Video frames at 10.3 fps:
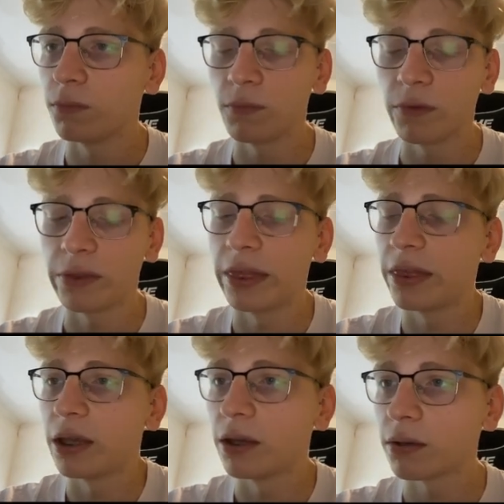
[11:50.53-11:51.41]

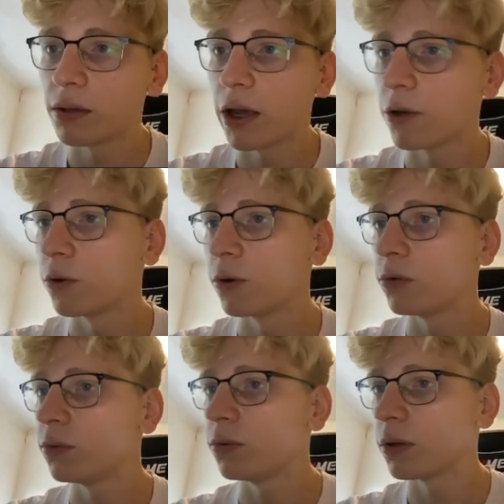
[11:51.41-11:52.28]
thing. I don't know
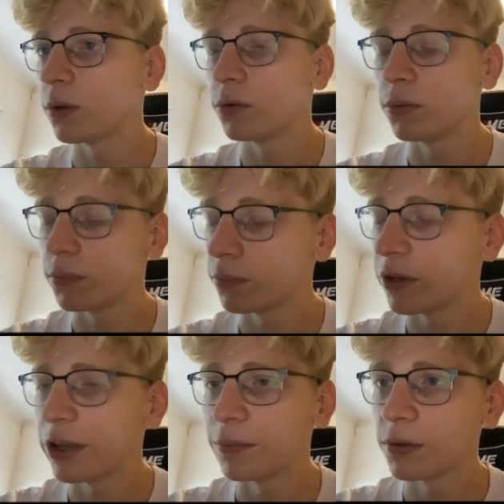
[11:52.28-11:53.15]
how to
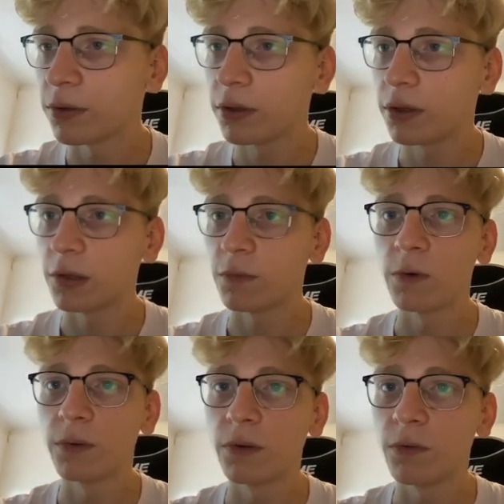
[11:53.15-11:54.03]
name it. A
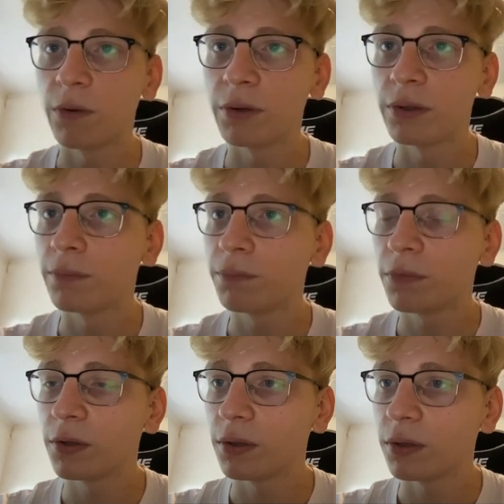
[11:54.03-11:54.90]
very
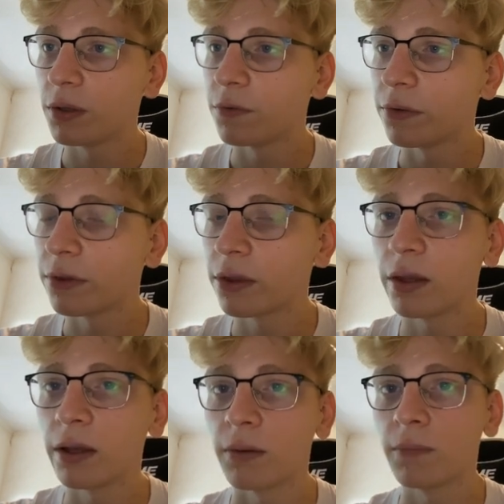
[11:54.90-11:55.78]
given
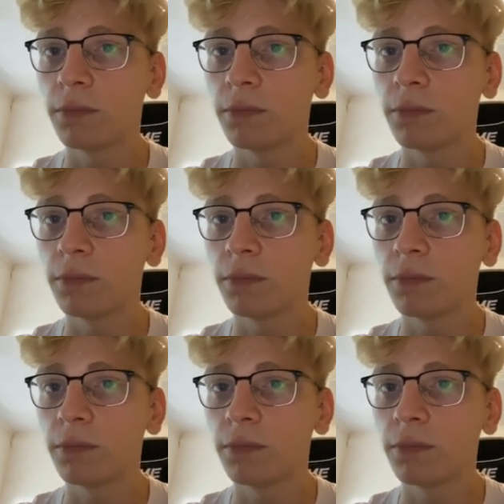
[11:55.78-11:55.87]
thing,